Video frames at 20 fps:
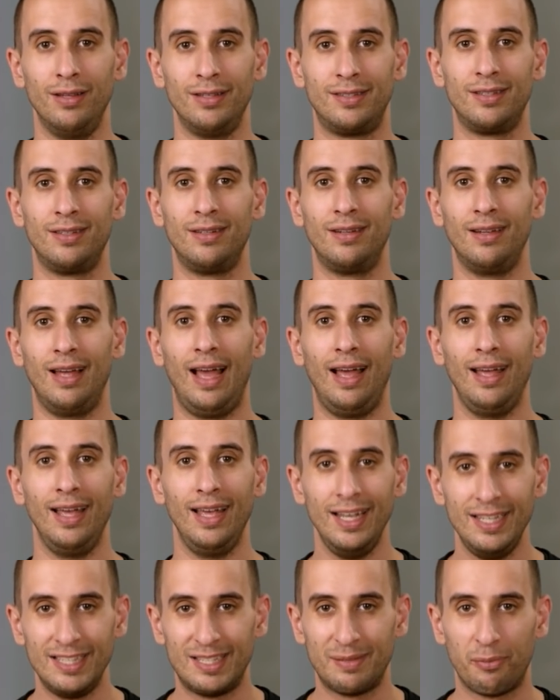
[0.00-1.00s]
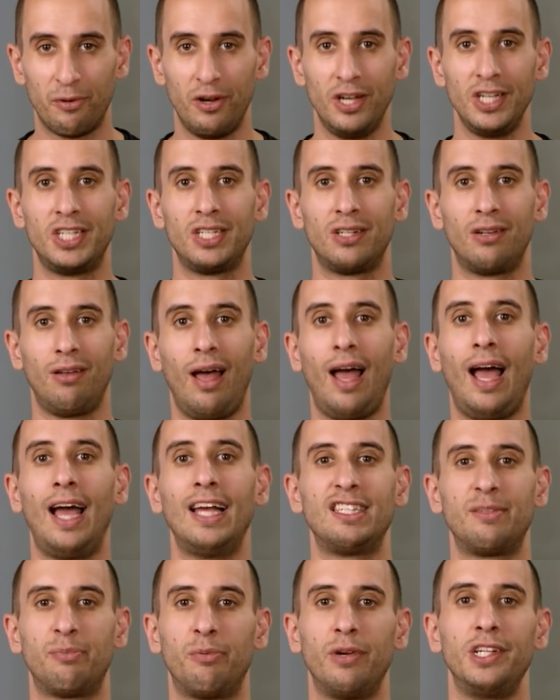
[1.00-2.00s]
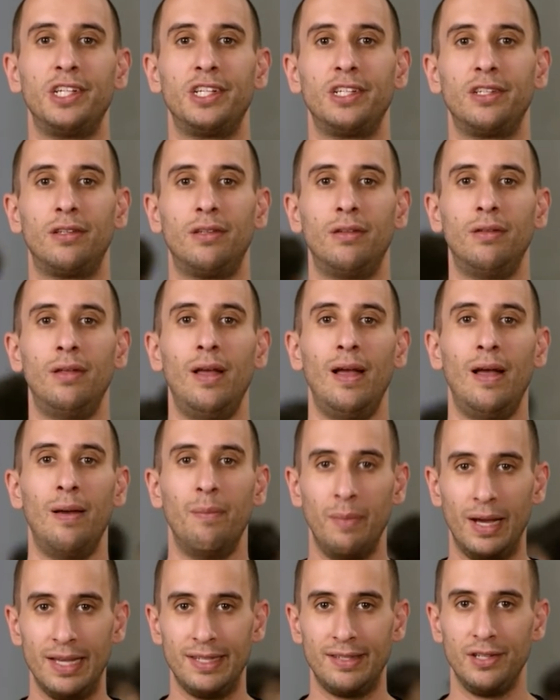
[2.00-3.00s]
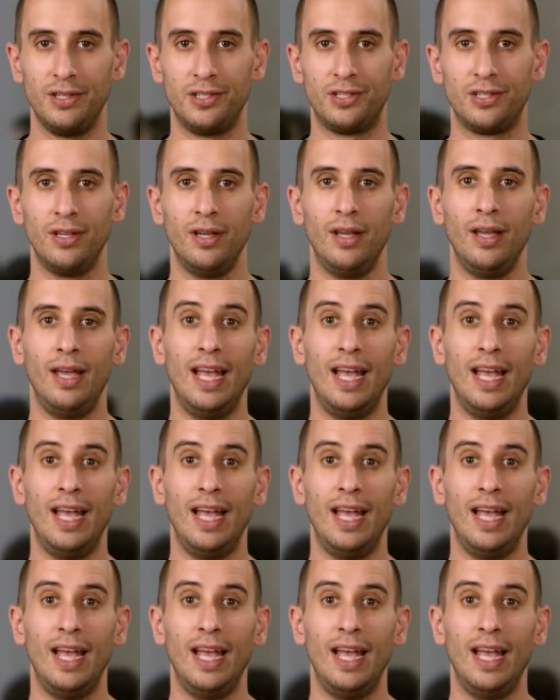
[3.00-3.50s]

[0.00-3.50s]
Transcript: It's an inspirational, aspirational message.